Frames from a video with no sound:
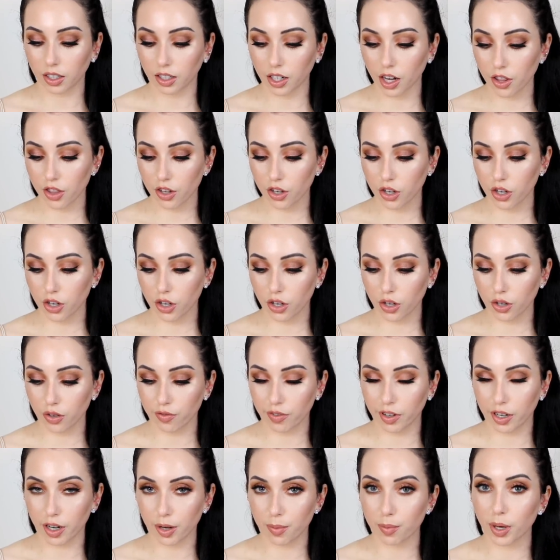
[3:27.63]
Another
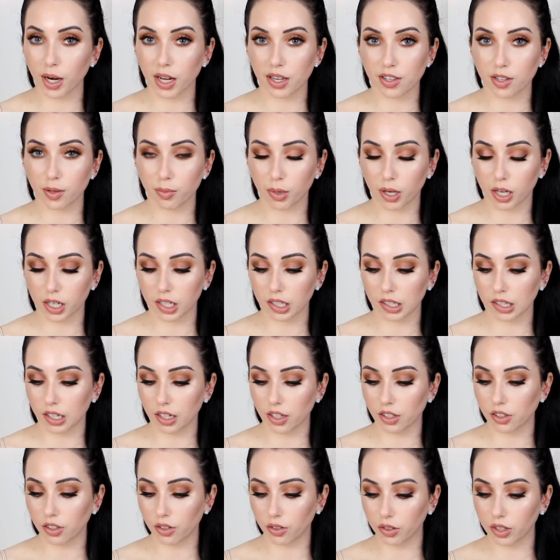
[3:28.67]
very pricey product that
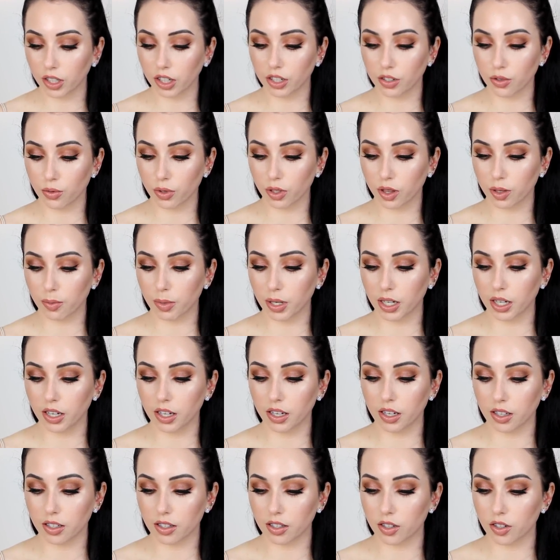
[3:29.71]
I don't think is worth the money
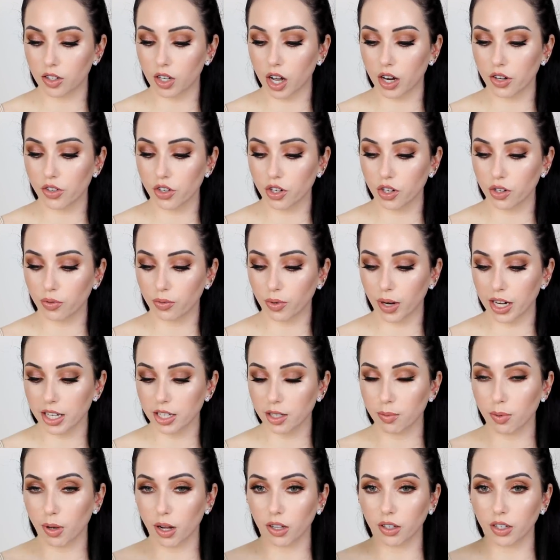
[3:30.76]
is the Tatcha
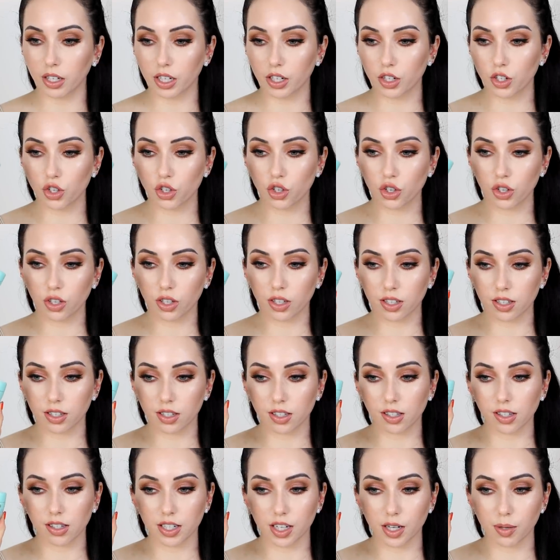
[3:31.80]
Rice Polish. This
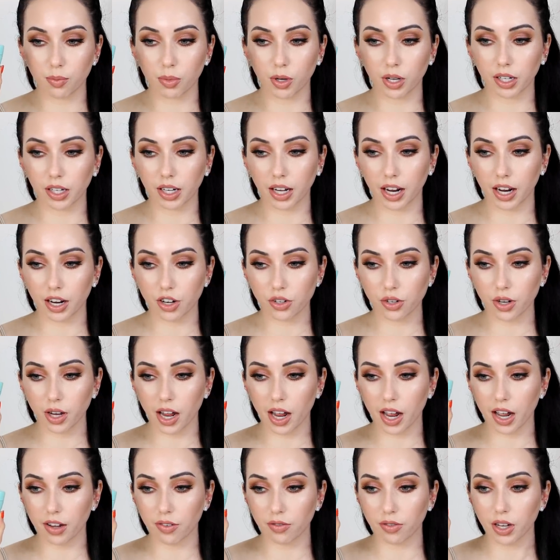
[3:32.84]
is the deep one. I actually
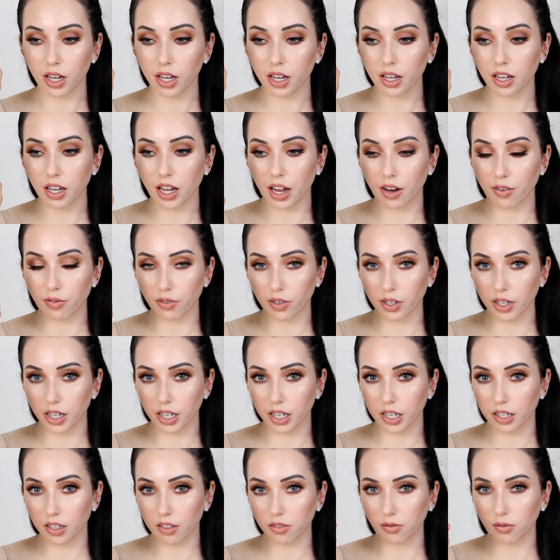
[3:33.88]
have
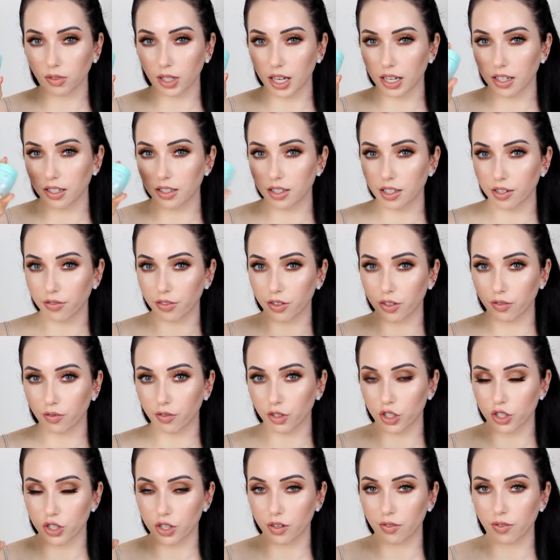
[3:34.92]
every like different
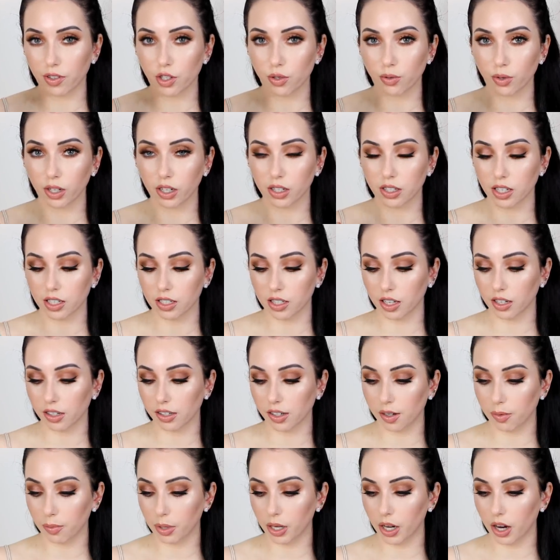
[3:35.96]
version of this one because they sent it
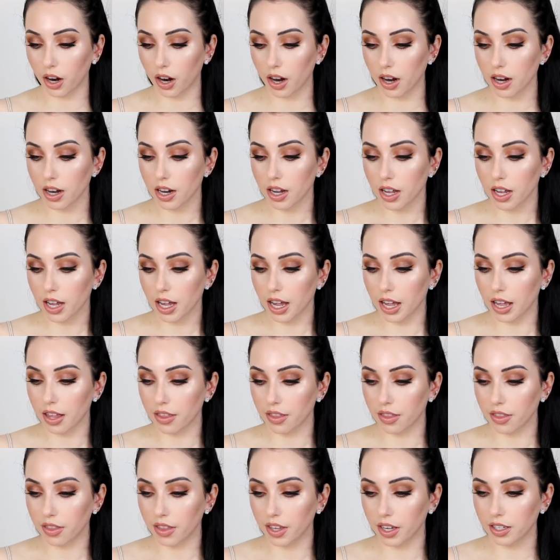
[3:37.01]
in P R,
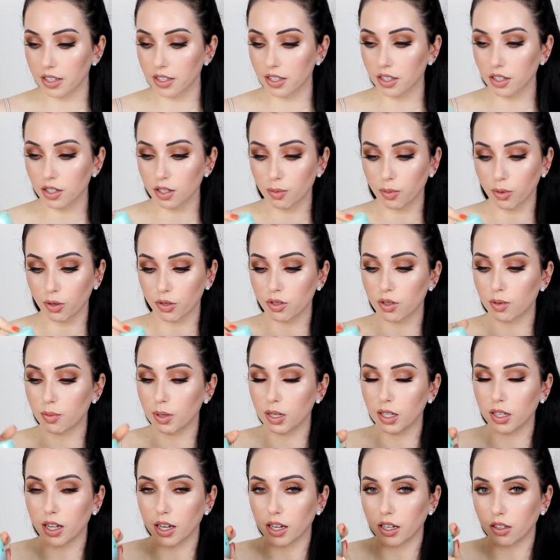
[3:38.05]
and this is supposed to
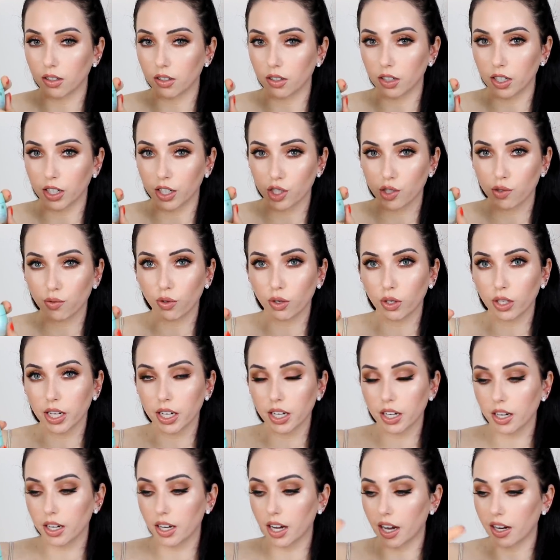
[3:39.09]
be like a
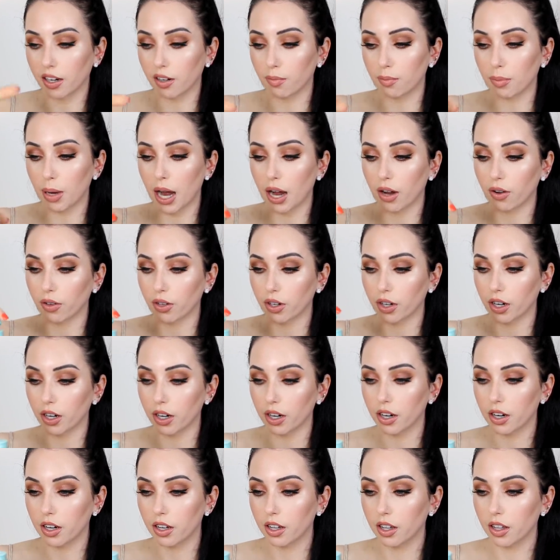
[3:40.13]
exfoliating kind of
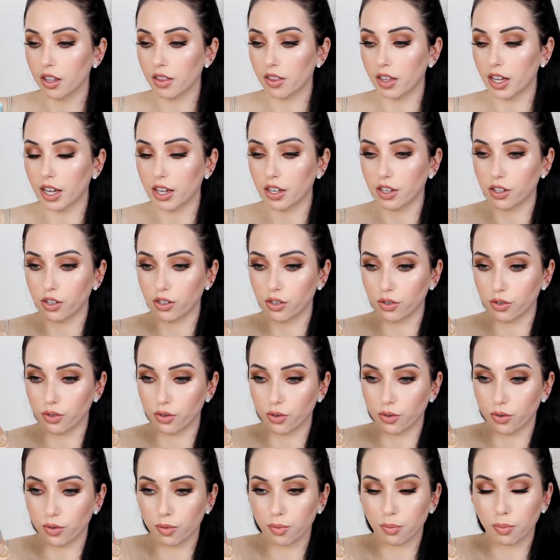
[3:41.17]
powder that
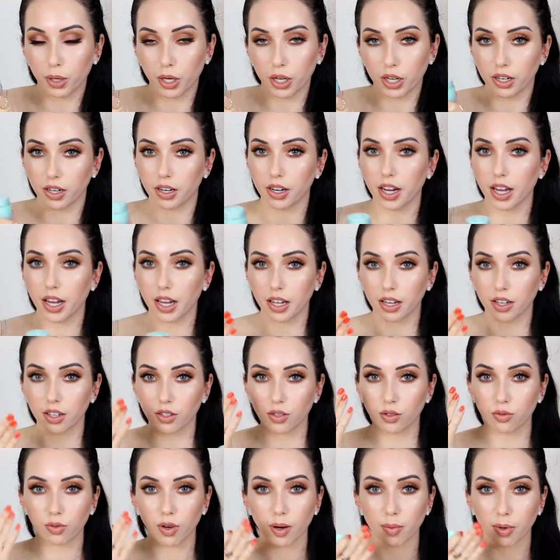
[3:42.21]
you put in your
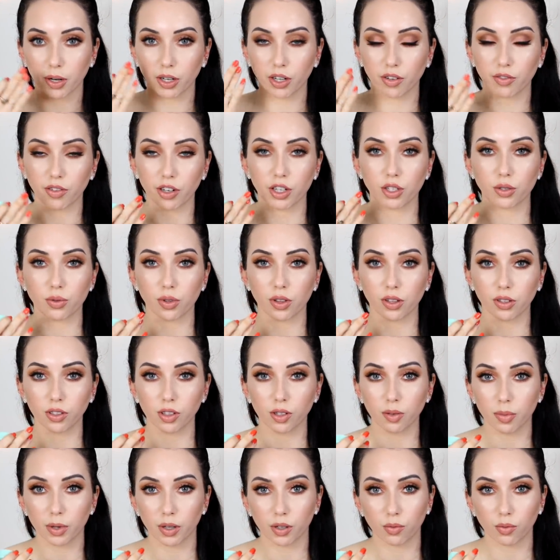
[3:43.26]
hands, rub on your face with a
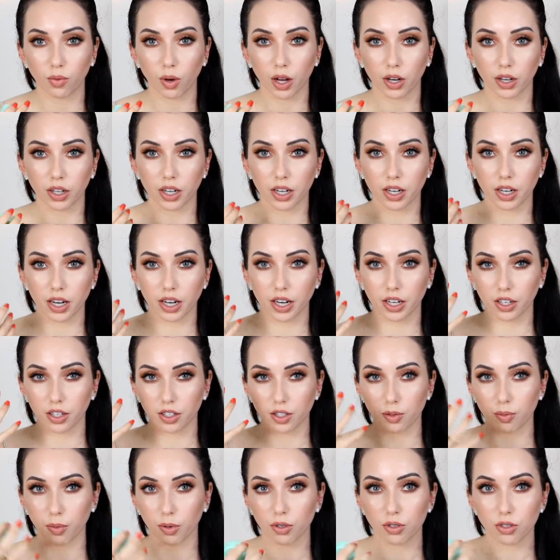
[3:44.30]
little bit of water, and
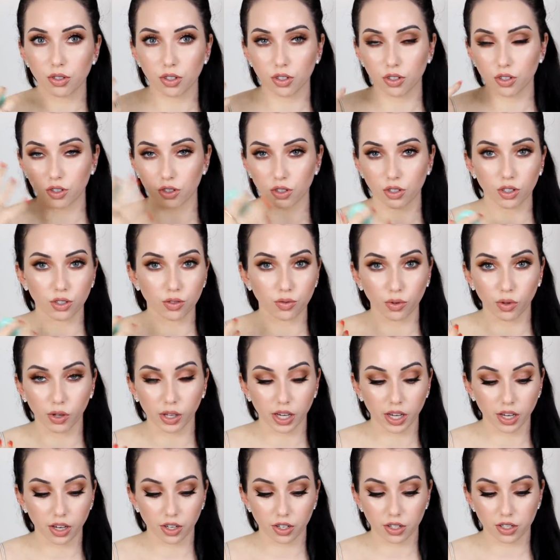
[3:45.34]
it's supposed to just
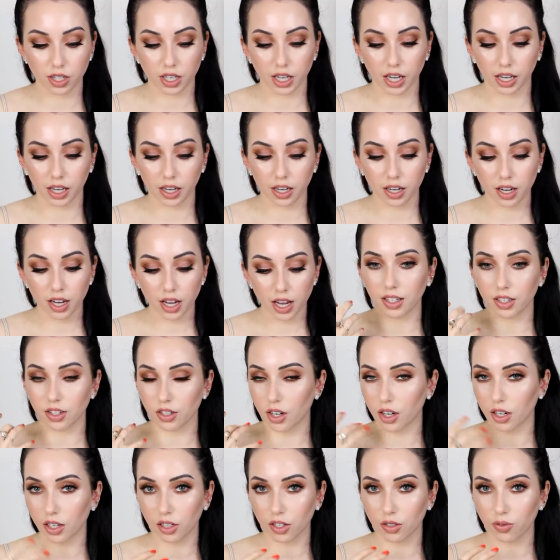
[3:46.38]
exfoliate your skin. It's
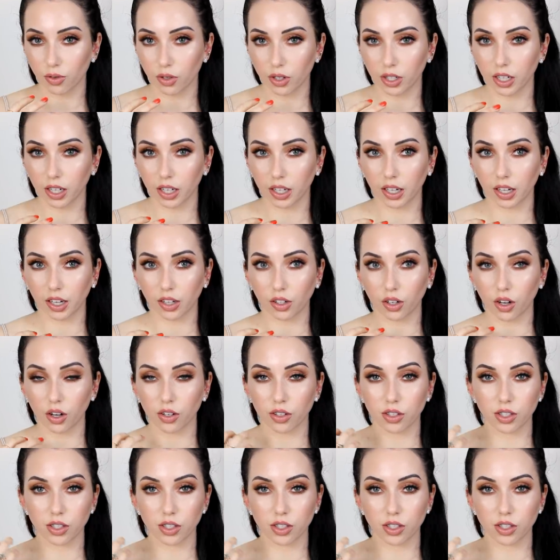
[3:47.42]
not exfoliating at all.